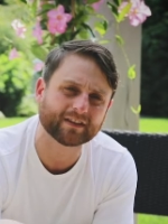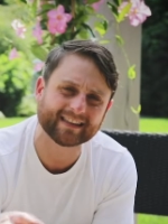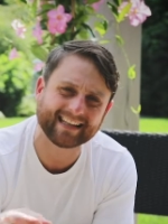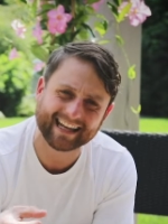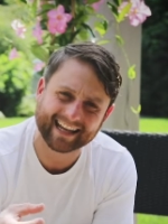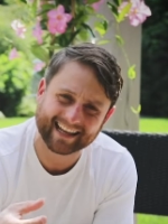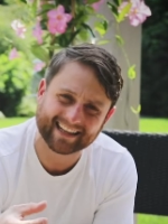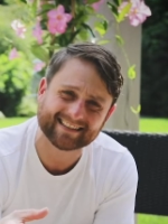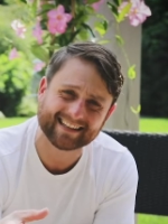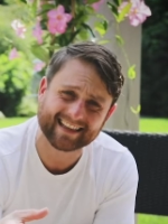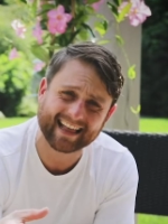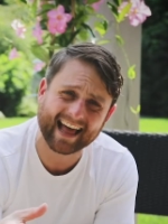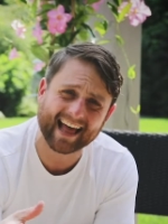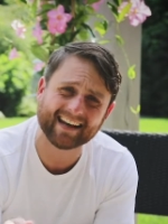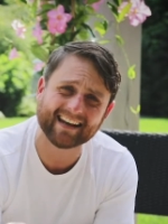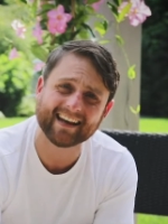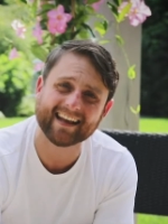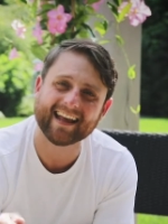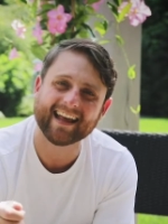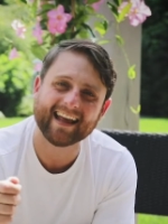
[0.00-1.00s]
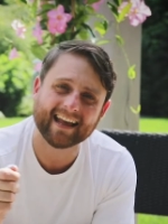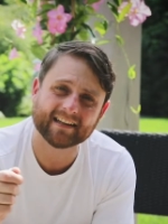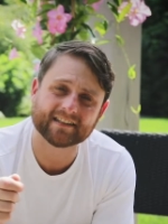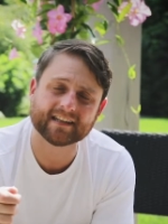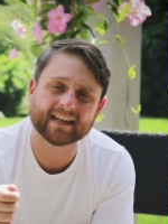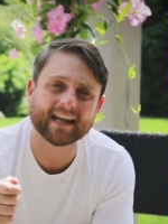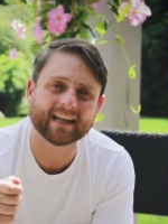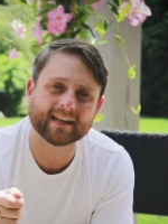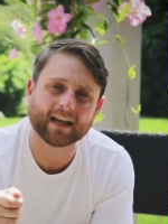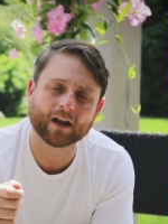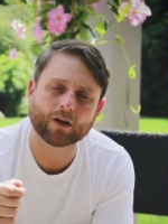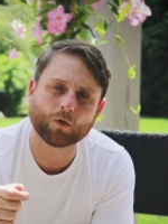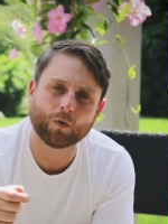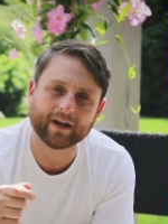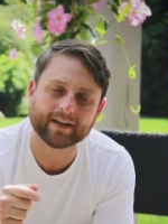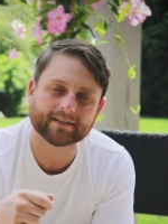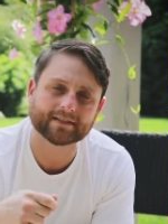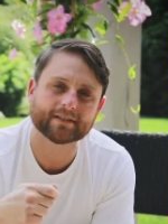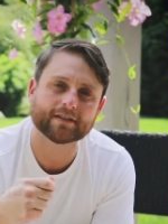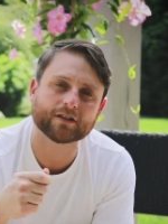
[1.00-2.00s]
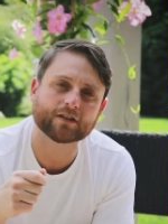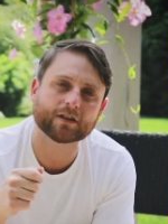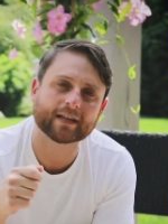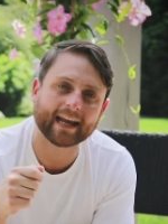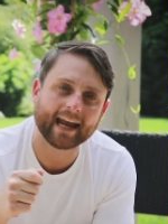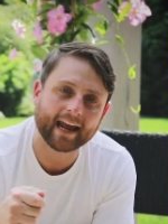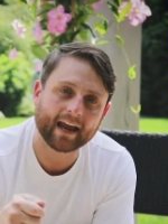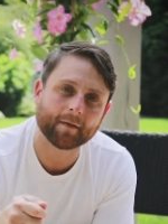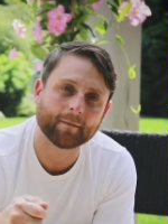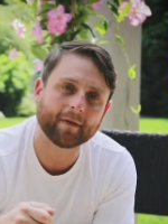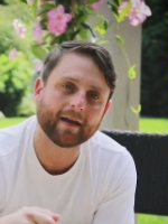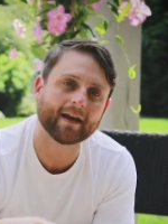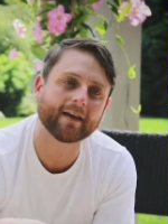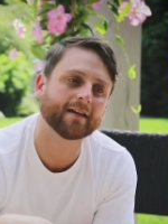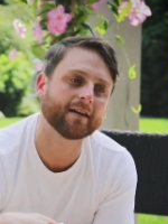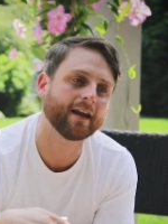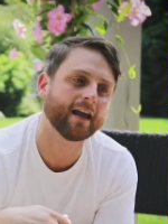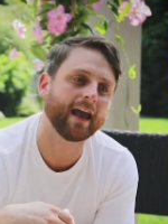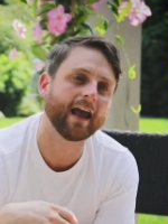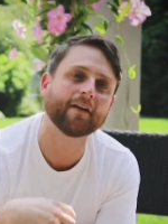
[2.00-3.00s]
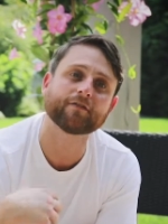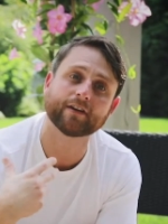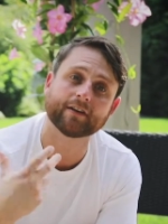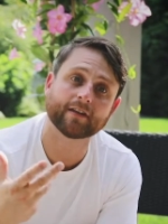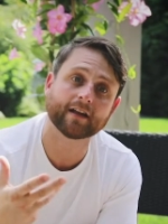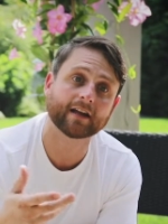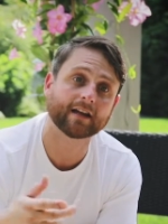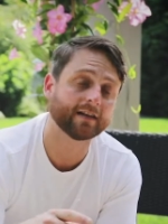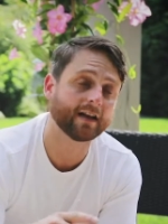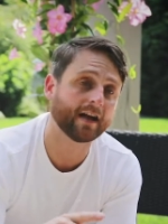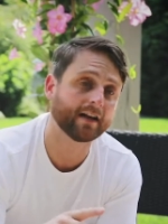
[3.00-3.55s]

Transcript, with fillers: dig into that, it, it equates to camp and everything,